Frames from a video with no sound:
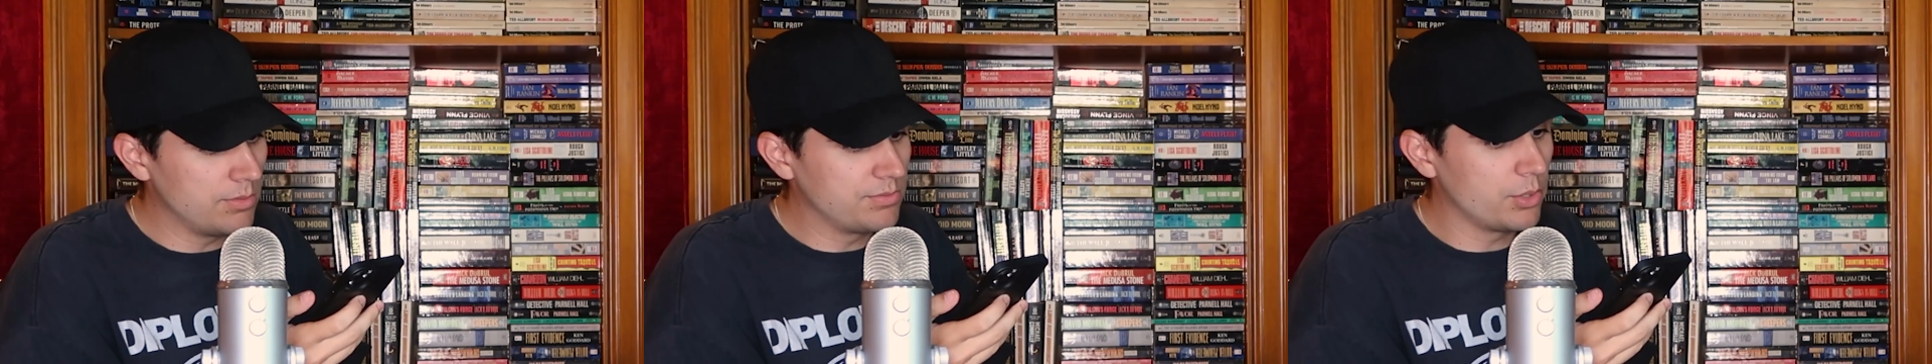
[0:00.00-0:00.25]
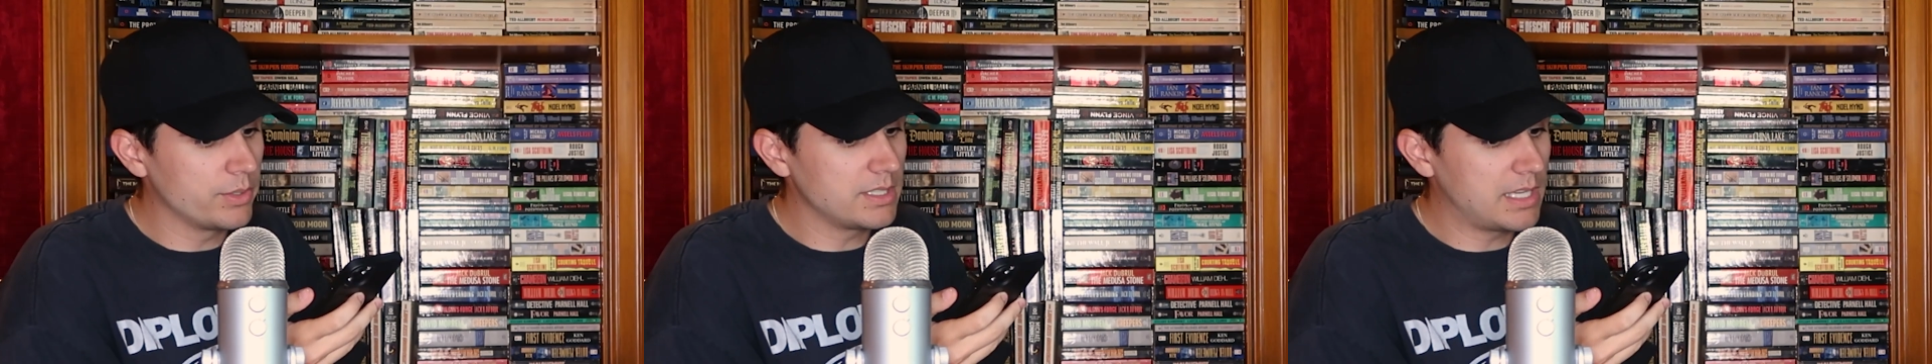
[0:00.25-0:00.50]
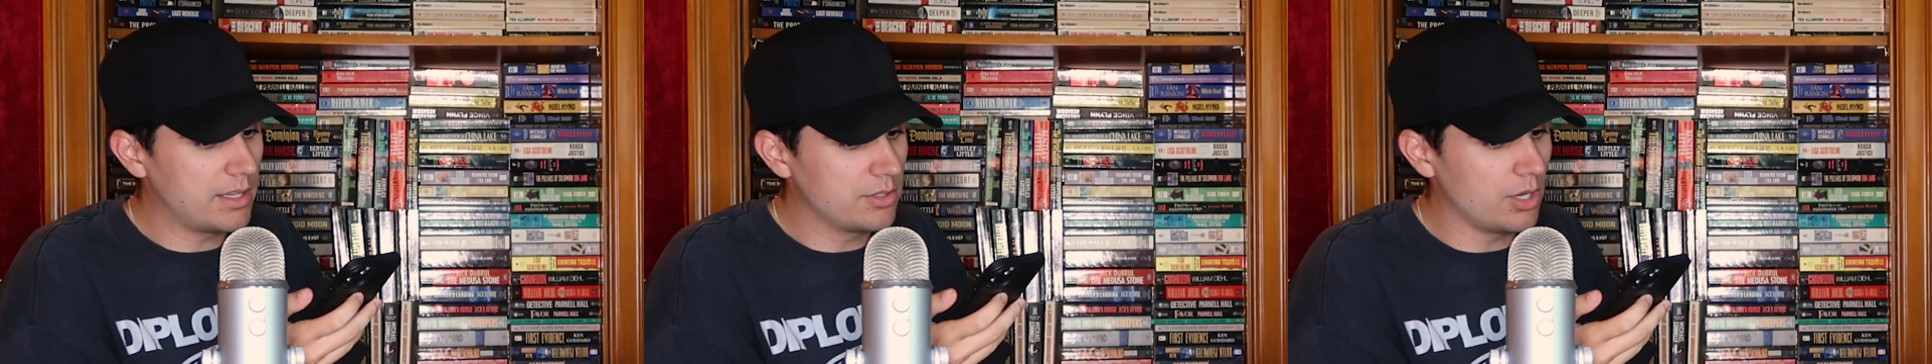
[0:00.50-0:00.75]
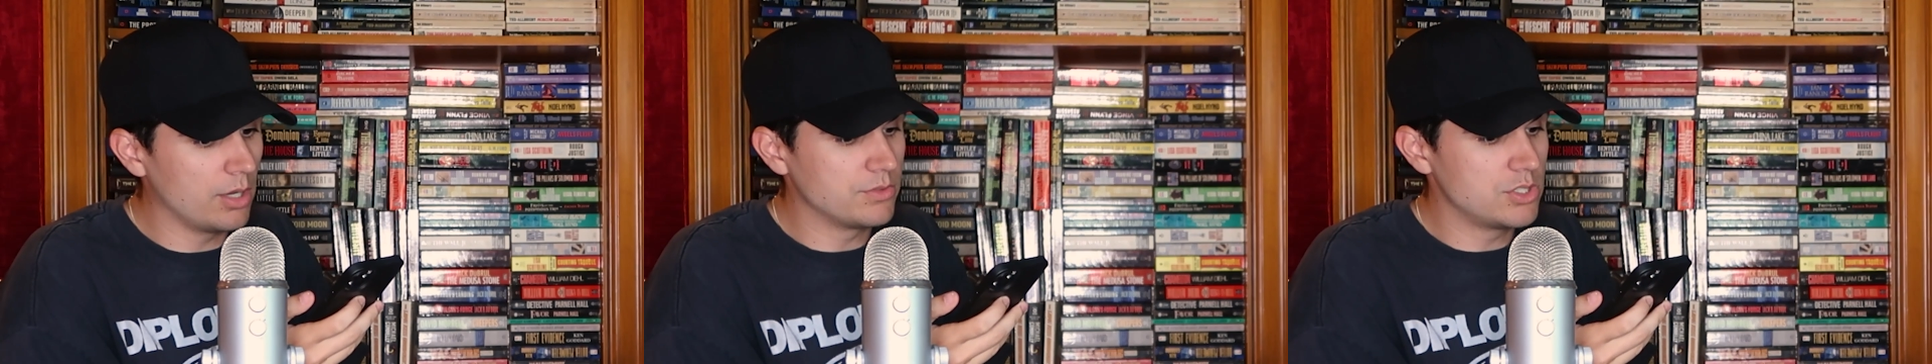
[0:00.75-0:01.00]
A flowing
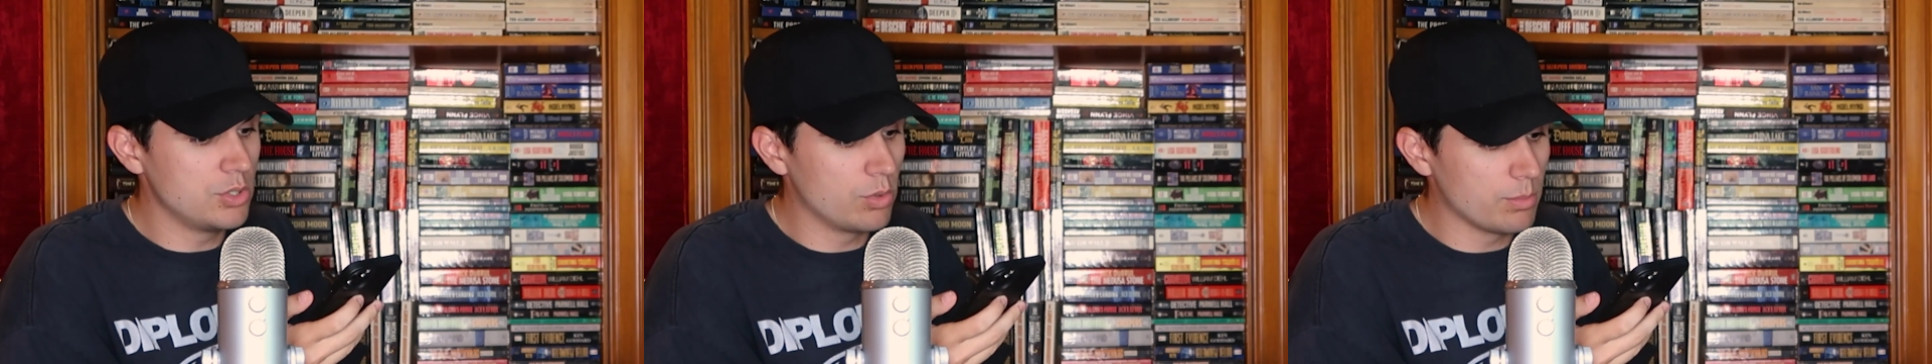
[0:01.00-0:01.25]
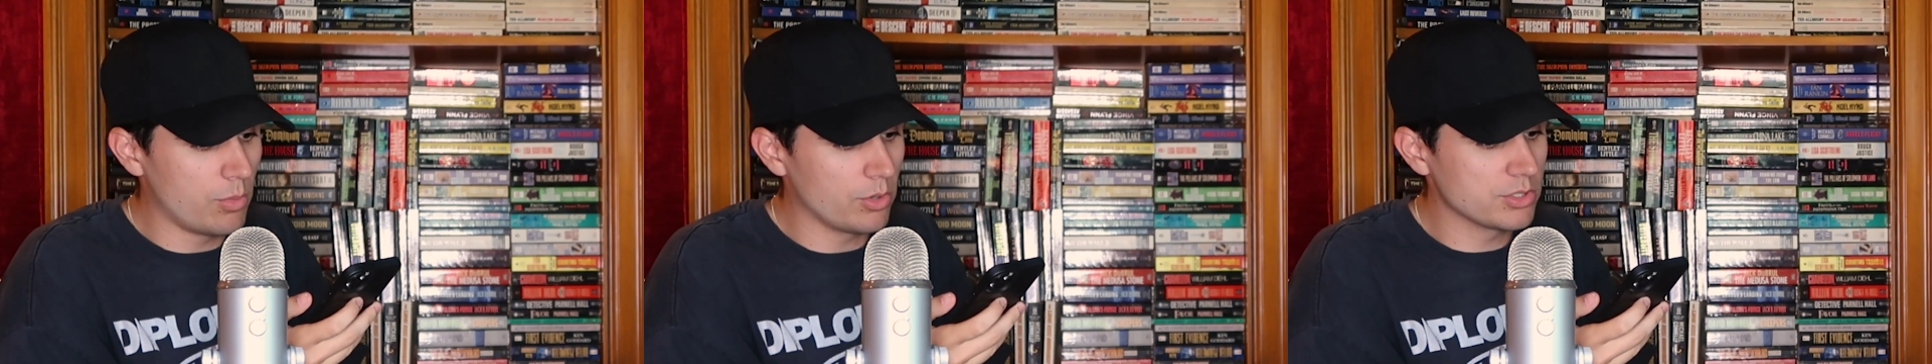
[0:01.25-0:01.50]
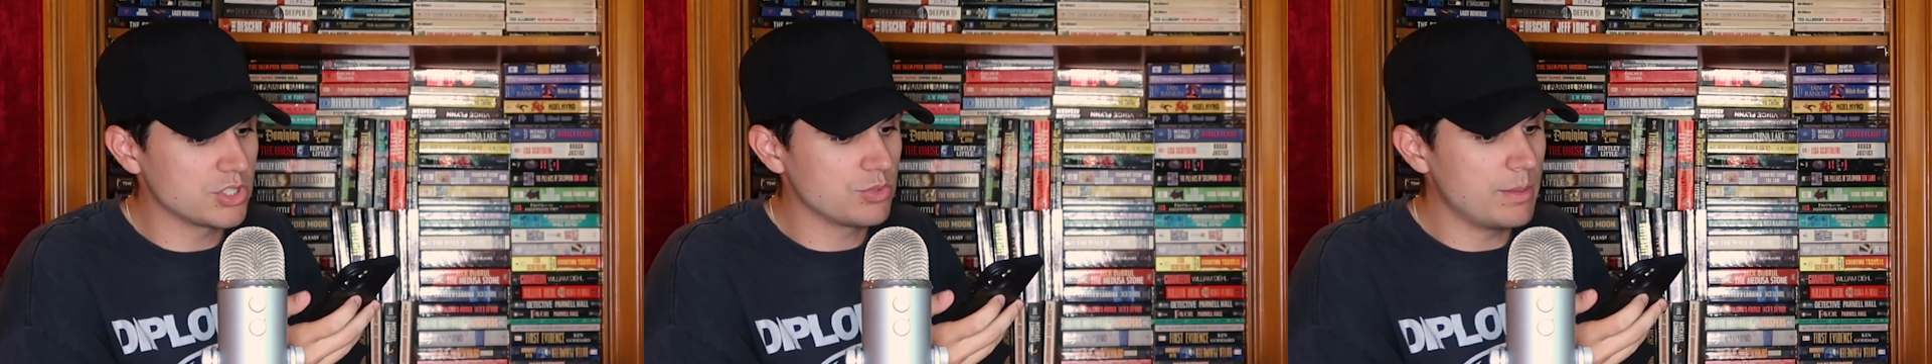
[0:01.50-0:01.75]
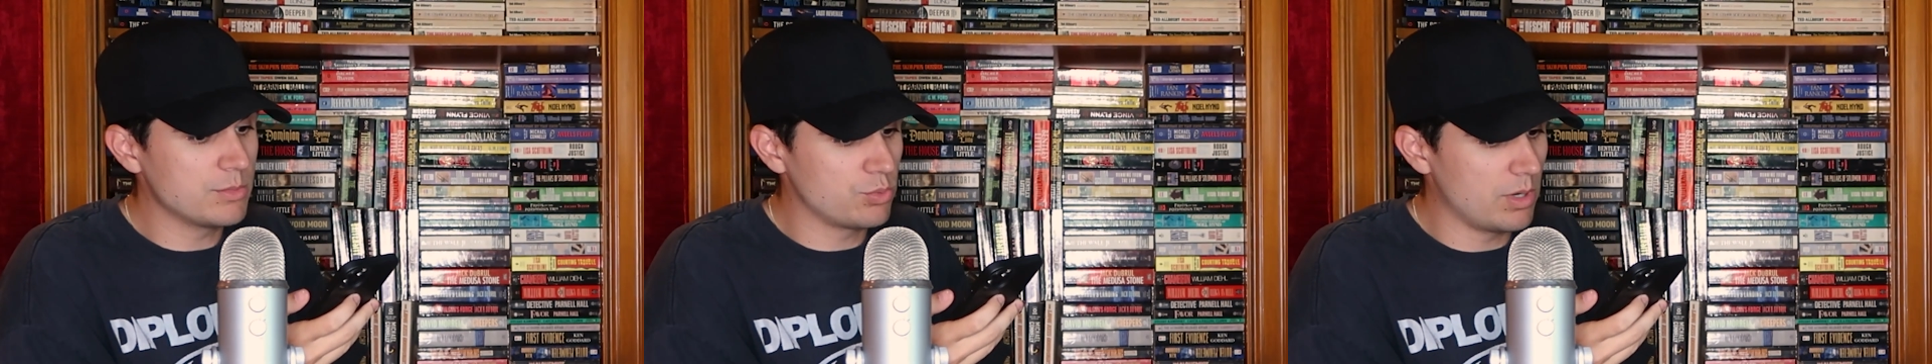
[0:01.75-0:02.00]
together of 2 or more
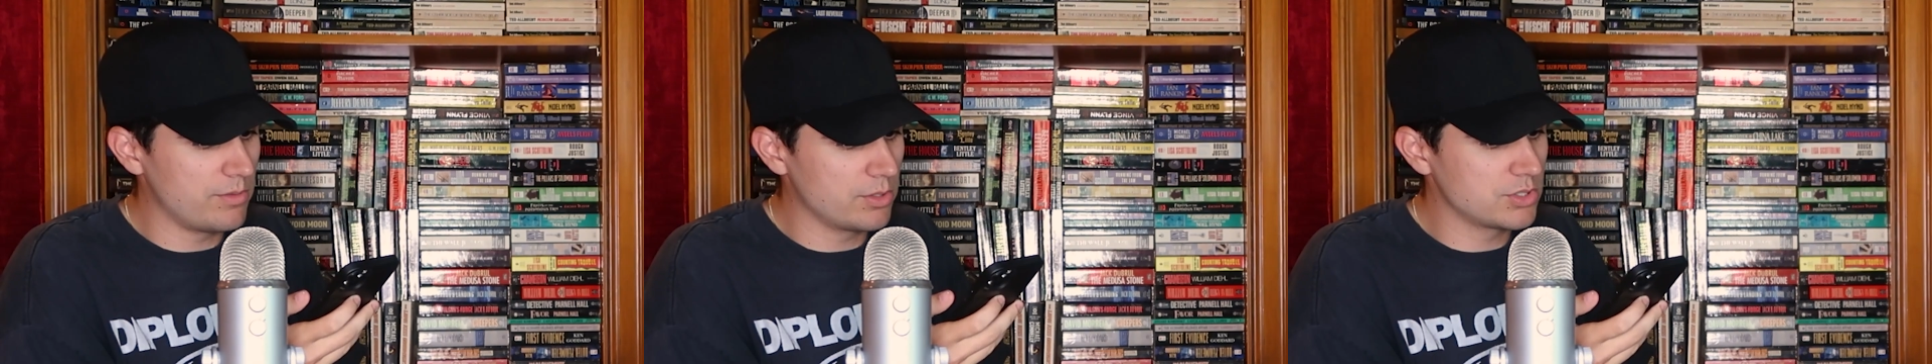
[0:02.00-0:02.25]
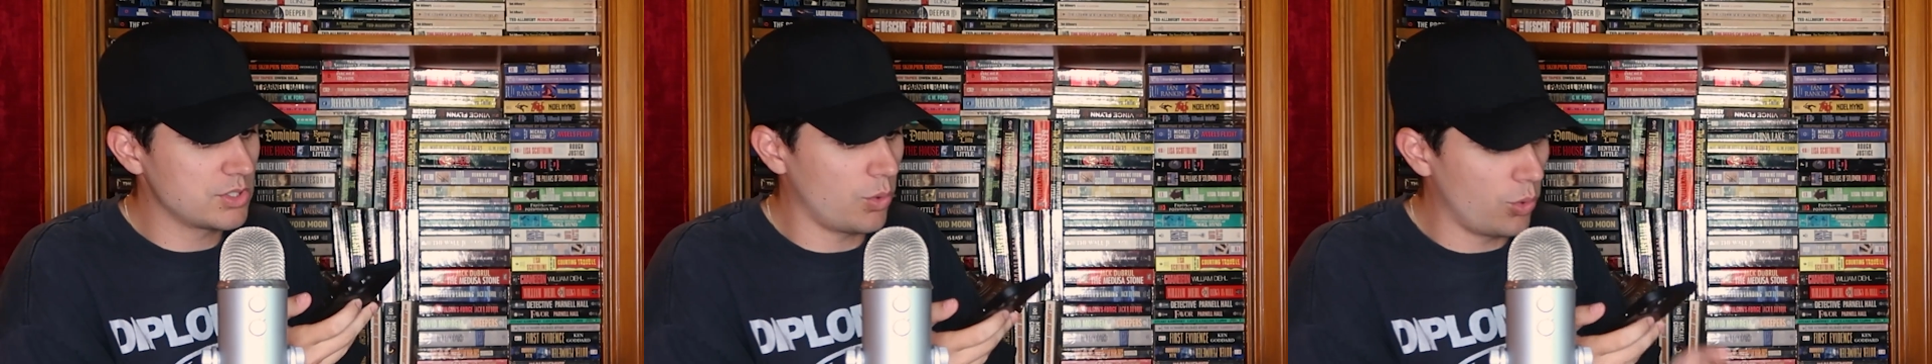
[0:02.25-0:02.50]
streams, rivers,